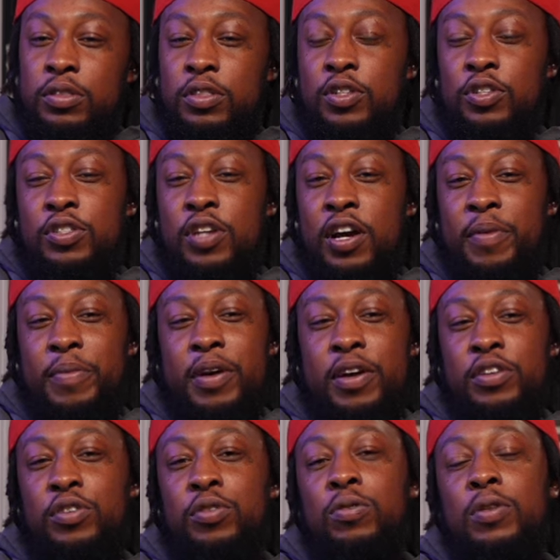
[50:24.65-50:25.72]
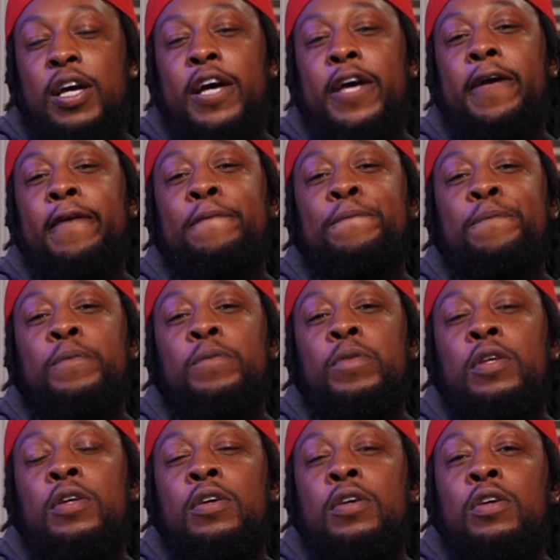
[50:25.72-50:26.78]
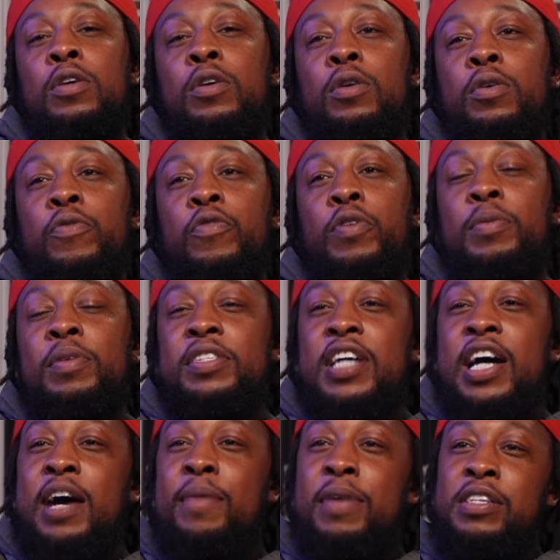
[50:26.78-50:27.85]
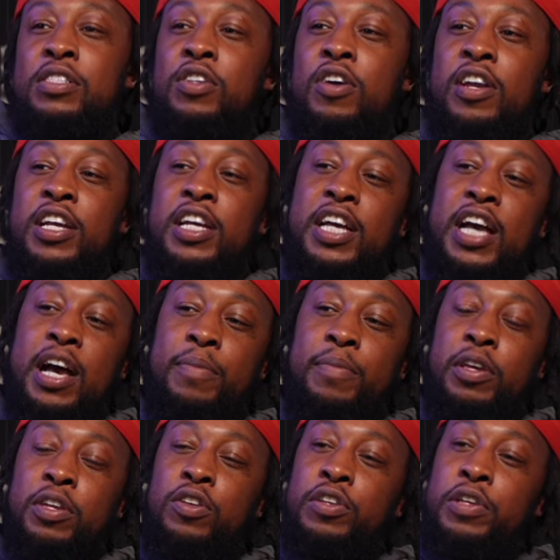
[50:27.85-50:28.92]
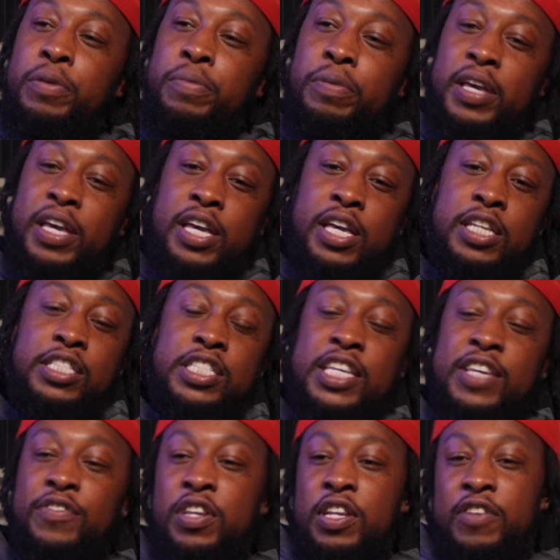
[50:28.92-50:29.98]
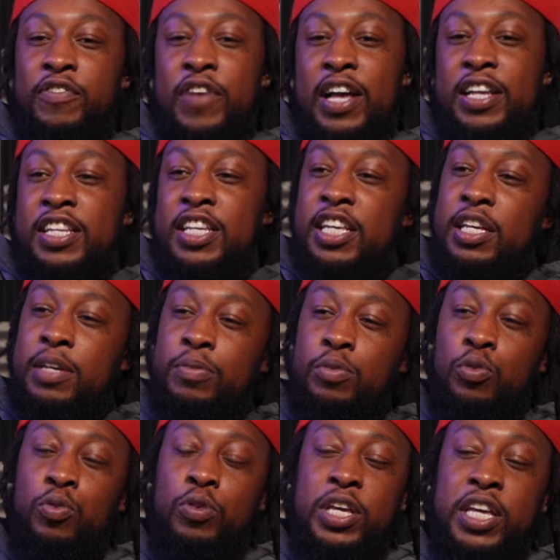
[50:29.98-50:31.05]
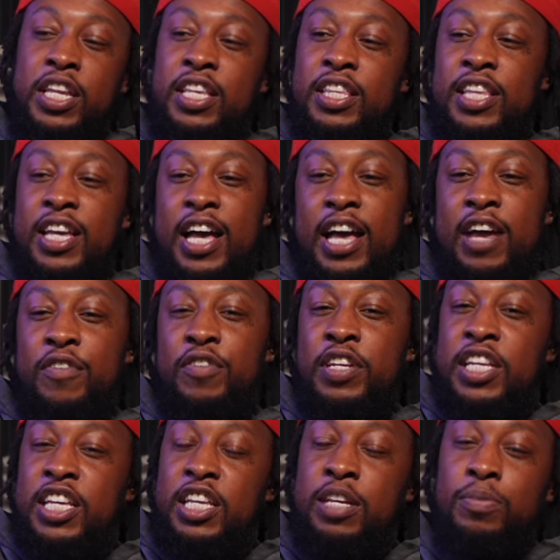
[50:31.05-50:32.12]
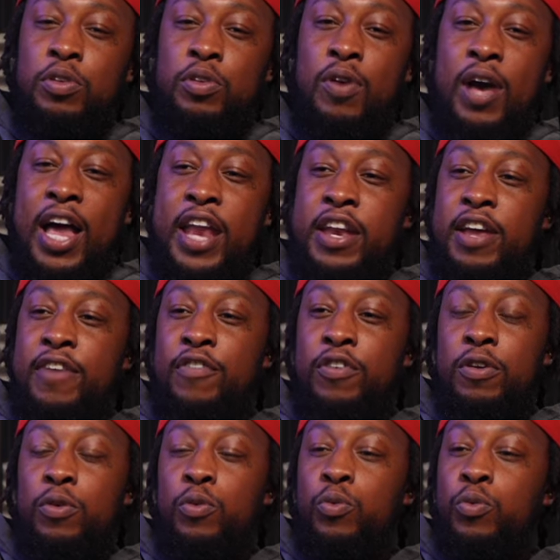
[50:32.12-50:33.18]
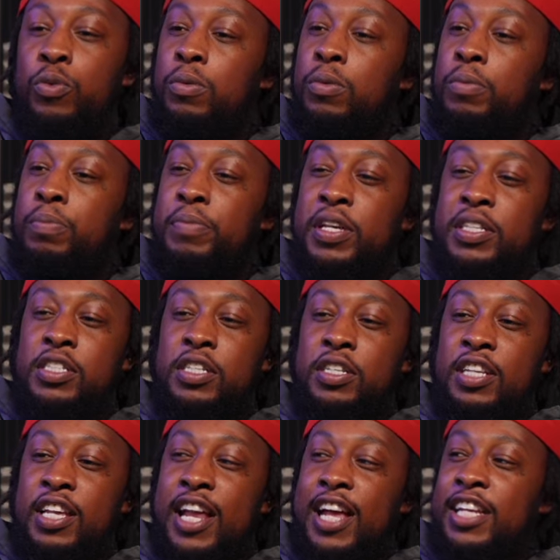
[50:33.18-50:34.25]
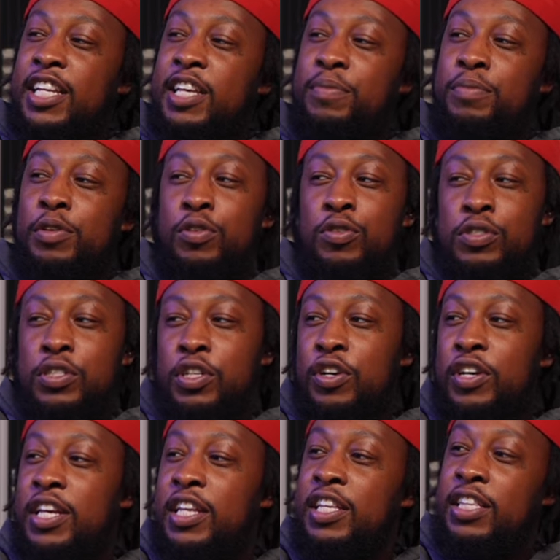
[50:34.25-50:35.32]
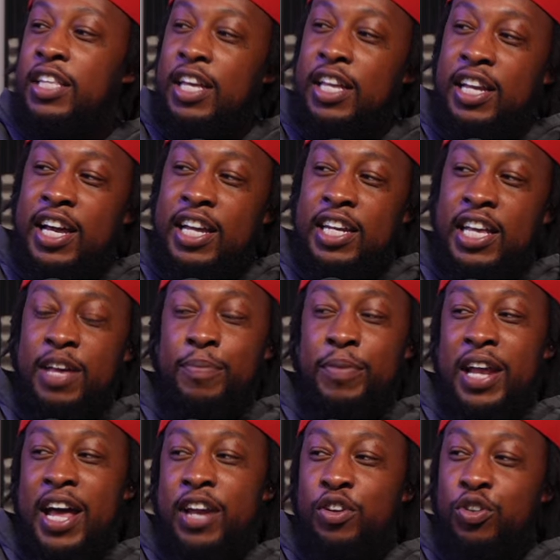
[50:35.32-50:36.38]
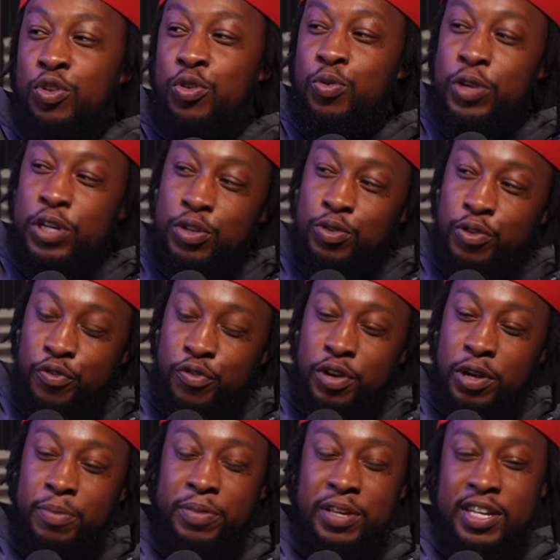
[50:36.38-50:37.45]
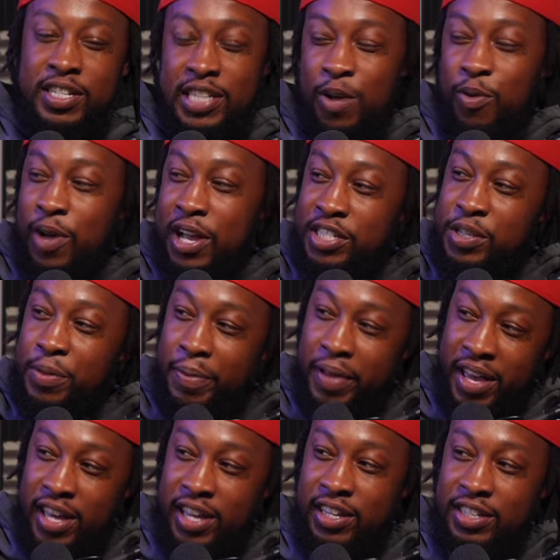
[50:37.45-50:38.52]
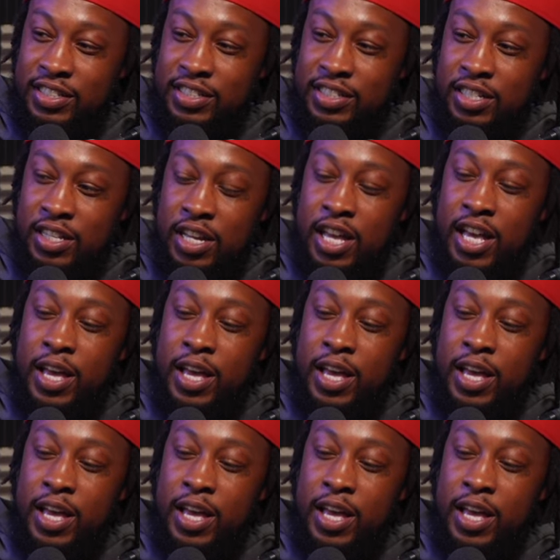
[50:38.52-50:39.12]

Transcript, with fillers: You talking about you like from the time I started commenting on your page, even if I DM you anything I ever DM you, I never mentioned that I did music or anything like that, but I knew where you were from because I watched your page. Mm.